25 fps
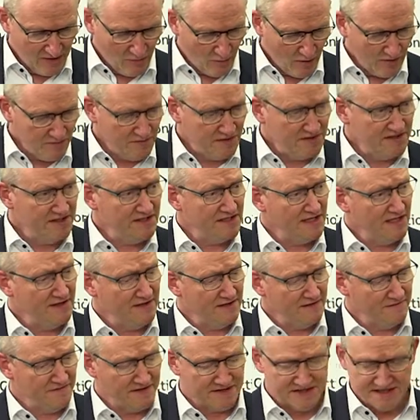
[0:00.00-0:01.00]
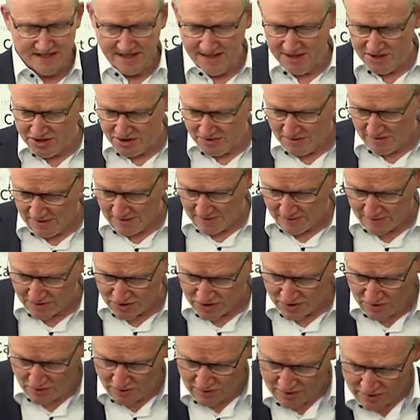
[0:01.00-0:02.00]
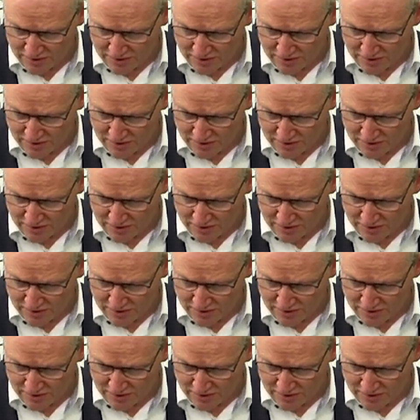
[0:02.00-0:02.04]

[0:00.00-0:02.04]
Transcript: What we did in the fixation, I will show you a